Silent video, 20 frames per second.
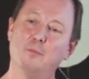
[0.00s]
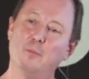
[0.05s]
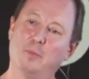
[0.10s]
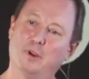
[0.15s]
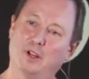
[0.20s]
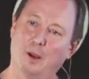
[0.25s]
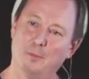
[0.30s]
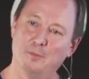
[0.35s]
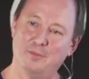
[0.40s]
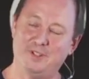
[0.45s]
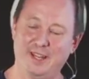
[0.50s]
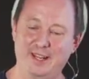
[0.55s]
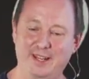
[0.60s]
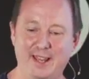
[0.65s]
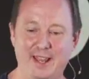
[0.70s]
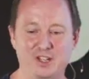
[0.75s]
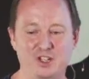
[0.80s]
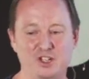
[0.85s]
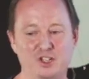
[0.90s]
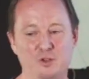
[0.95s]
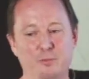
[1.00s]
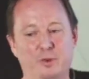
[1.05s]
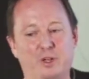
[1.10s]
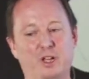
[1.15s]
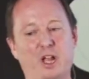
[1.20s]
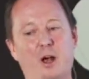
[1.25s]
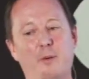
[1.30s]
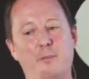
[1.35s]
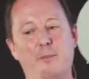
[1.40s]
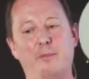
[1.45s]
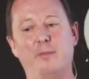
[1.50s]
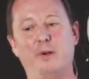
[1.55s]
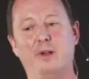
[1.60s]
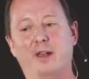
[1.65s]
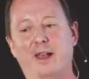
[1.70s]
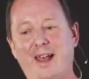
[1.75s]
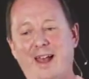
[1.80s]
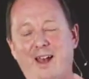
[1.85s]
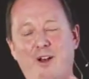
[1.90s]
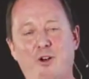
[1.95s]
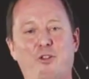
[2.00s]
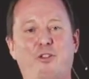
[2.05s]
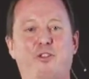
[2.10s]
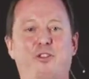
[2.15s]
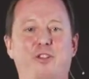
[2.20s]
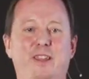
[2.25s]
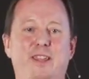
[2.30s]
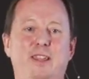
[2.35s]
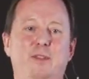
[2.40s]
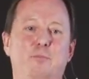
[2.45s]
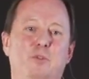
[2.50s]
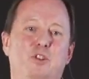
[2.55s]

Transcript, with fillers: become teenagers and become healthy,